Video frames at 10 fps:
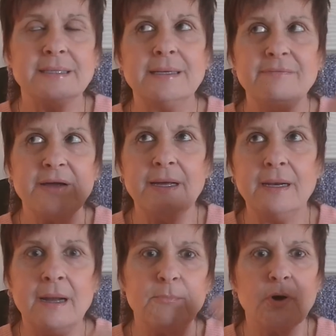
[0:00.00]
a
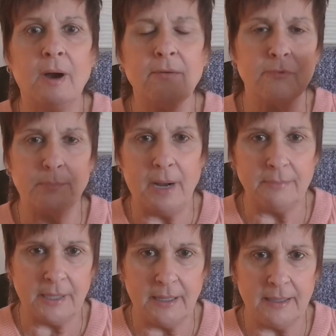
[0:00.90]
significant number of
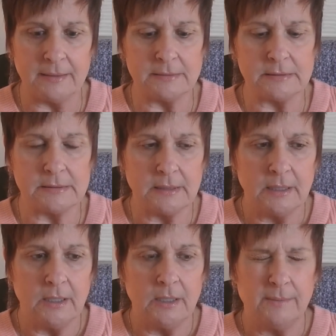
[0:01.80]

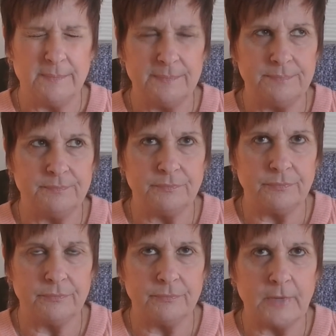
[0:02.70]
Republicans
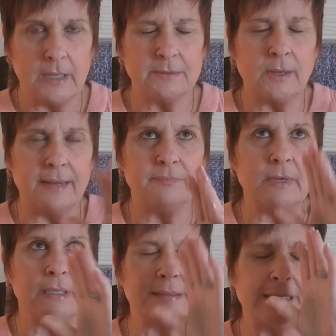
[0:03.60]
Okay.
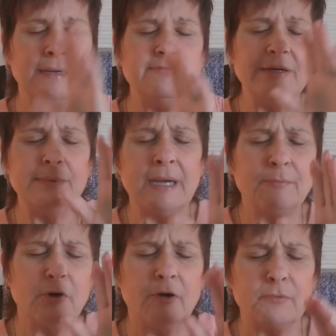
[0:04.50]
A significant
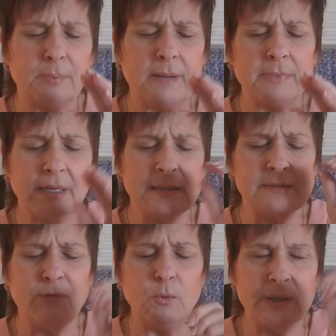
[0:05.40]
number of
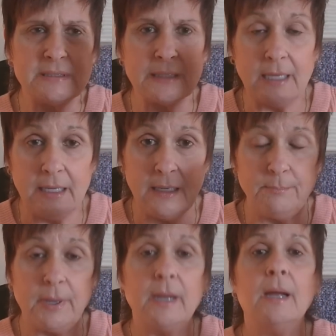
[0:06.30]
Republicans voted to
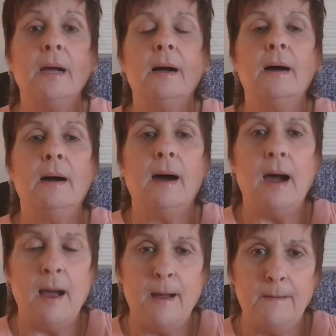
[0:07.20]
keep
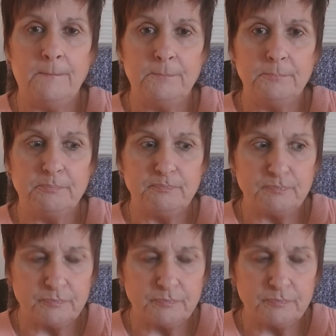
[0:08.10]
um,